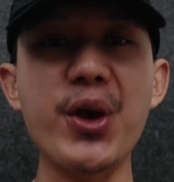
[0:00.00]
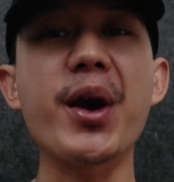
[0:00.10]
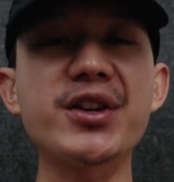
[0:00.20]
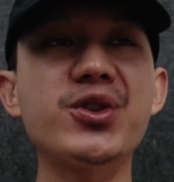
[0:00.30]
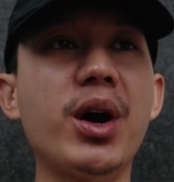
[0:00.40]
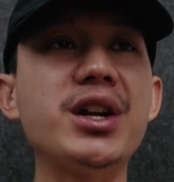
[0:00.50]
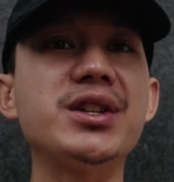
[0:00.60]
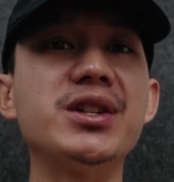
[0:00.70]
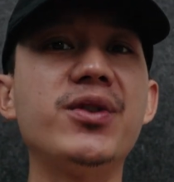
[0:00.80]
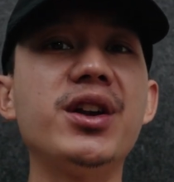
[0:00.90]
you guys for watching
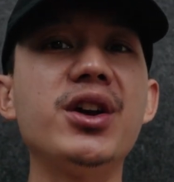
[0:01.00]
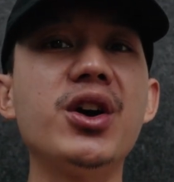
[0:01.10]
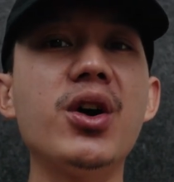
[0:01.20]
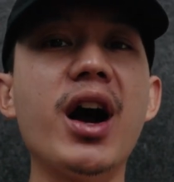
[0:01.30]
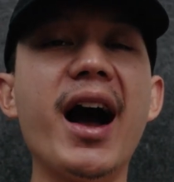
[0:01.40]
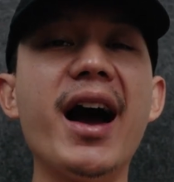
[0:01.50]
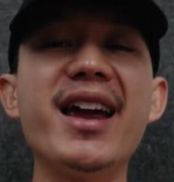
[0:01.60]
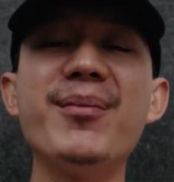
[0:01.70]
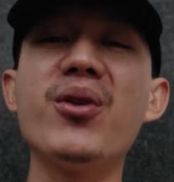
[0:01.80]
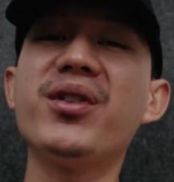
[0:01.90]
this video. I
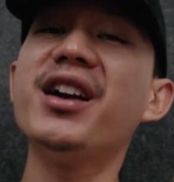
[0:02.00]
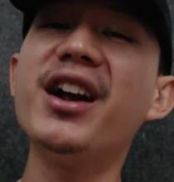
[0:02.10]
am over here